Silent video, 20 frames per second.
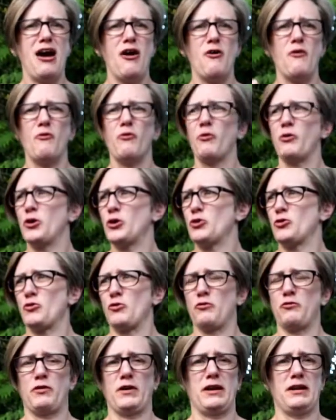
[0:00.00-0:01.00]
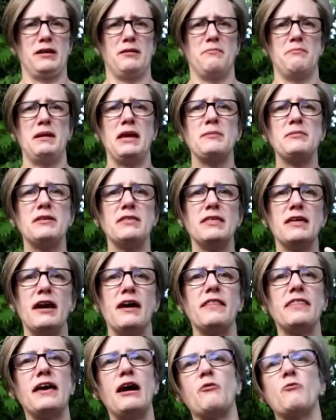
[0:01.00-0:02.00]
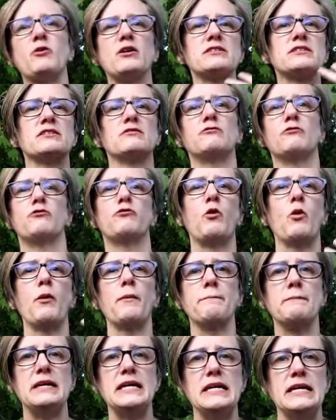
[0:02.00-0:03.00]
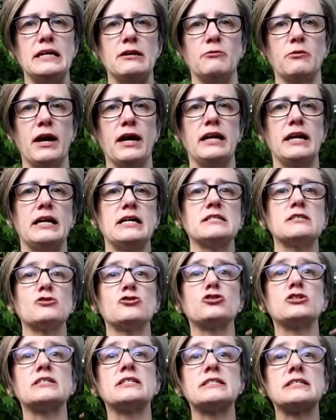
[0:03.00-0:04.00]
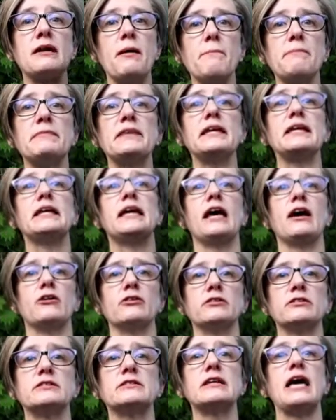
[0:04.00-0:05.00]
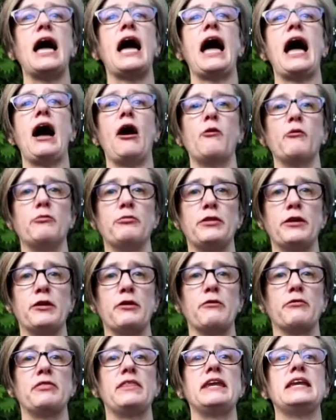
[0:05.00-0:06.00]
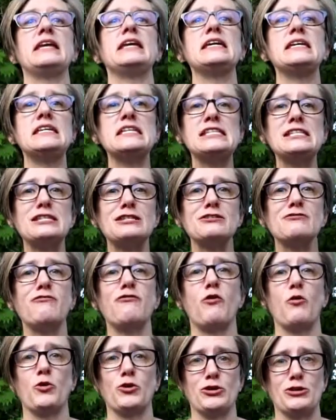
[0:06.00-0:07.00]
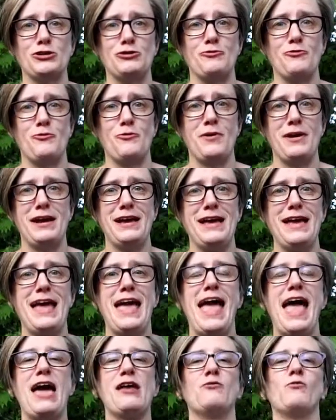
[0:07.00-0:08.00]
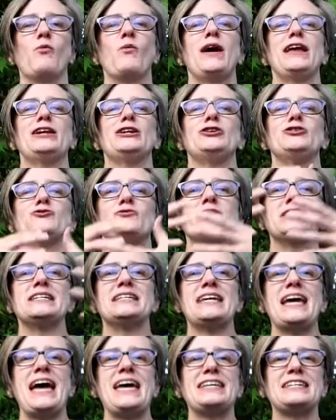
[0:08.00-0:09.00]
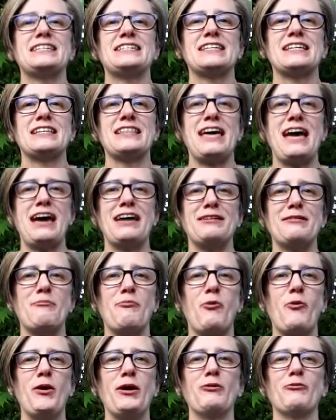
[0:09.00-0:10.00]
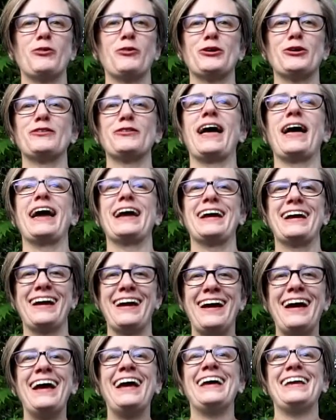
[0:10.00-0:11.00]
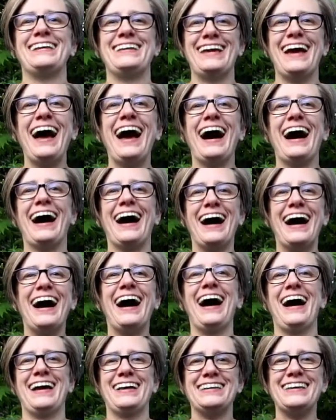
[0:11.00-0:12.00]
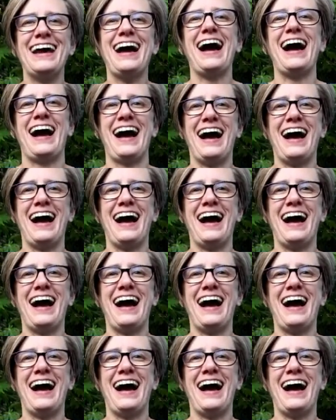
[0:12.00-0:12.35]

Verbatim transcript: or girlfriend. Maybe that that wasn't for me, right? Cuz there's something else out there that is for you. And when you get to that point where you're like, yeah, yeah,